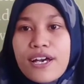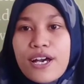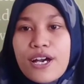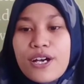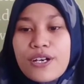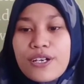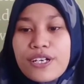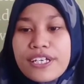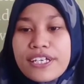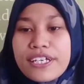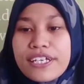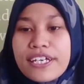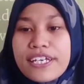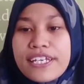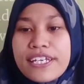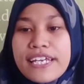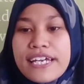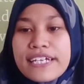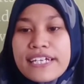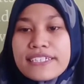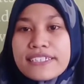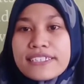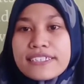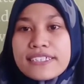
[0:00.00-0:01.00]
Okay,
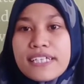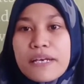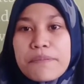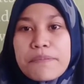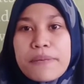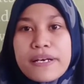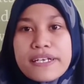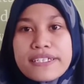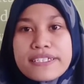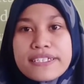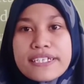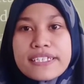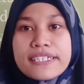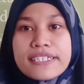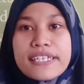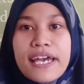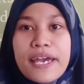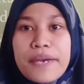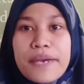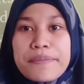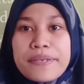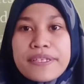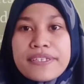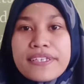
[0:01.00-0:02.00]
next, Java acid
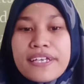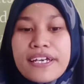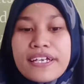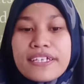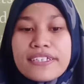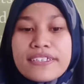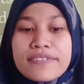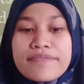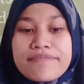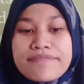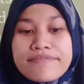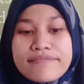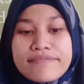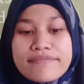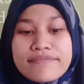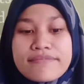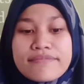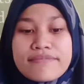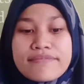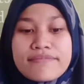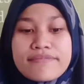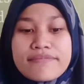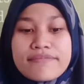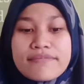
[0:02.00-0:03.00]
habitat.
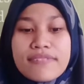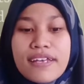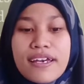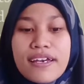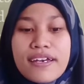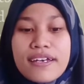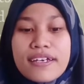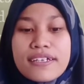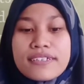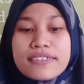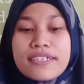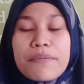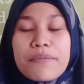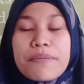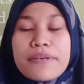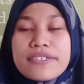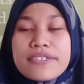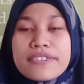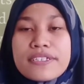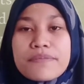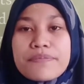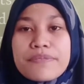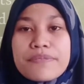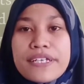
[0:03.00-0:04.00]
Java
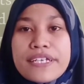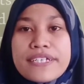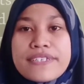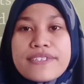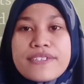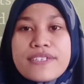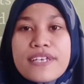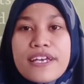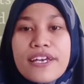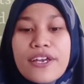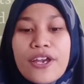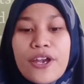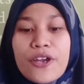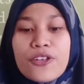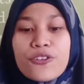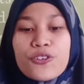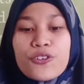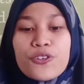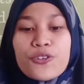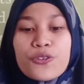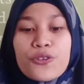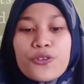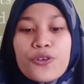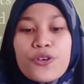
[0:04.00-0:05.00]
acid plants can
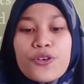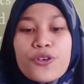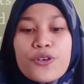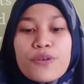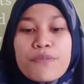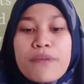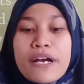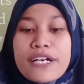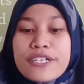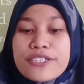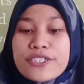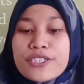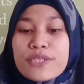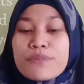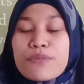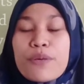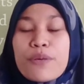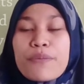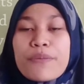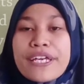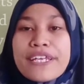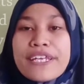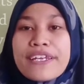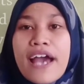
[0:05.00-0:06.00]
grow
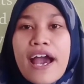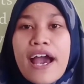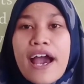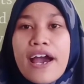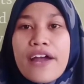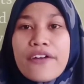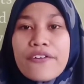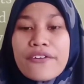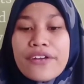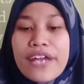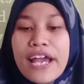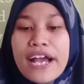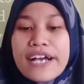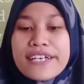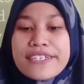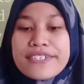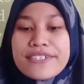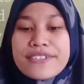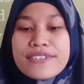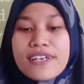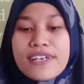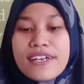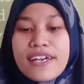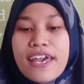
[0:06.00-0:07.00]
maximum in areas
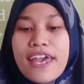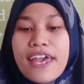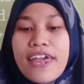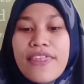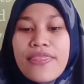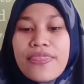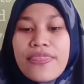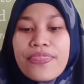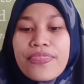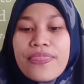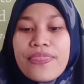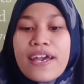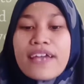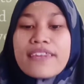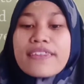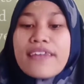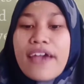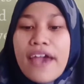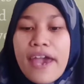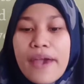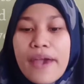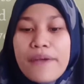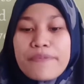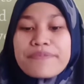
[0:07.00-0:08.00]
that
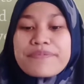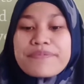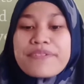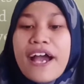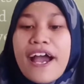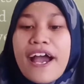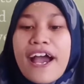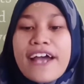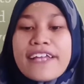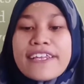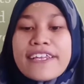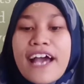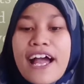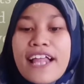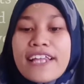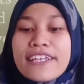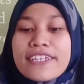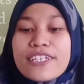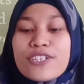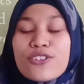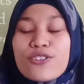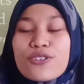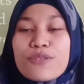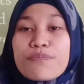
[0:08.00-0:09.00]
have an
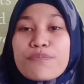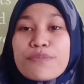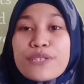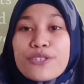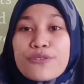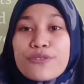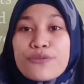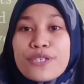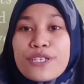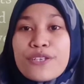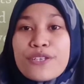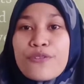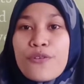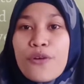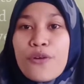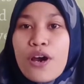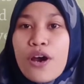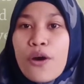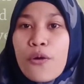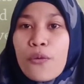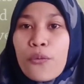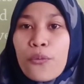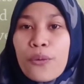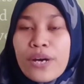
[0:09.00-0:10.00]
altitude between
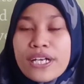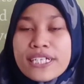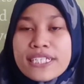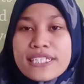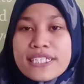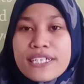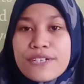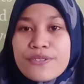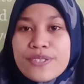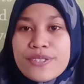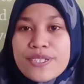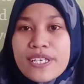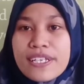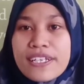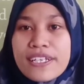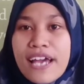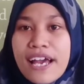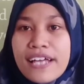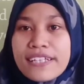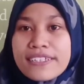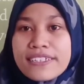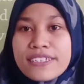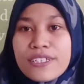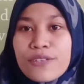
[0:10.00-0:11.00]
1,000
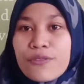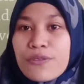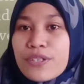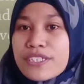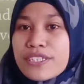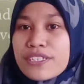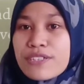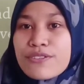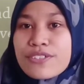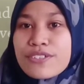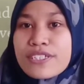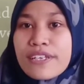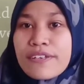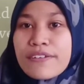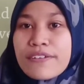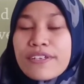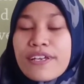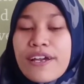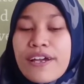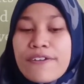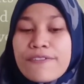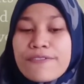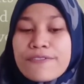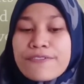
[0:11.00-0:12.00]
until
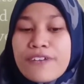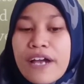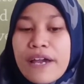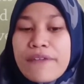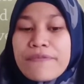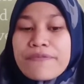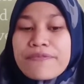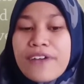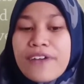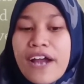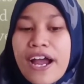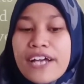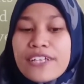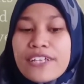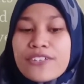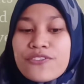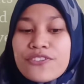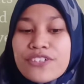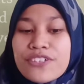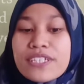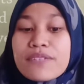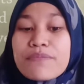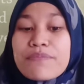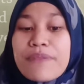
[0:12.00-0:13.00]

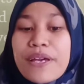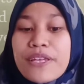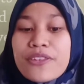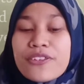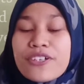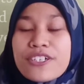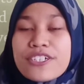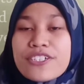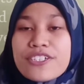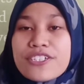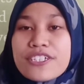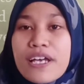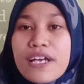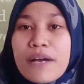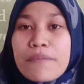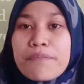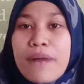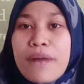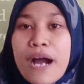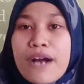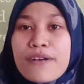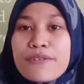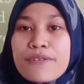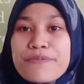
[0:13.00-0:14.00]
1,500 meters
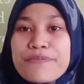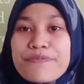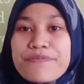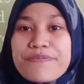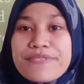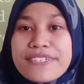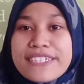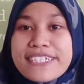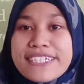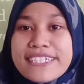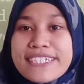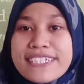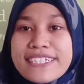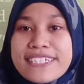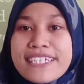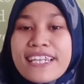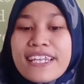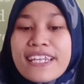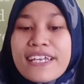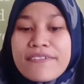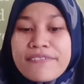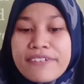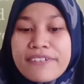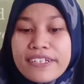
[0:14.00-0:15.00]
above sea
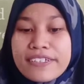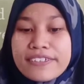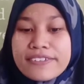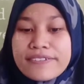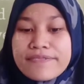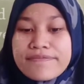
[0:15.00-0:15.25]
level.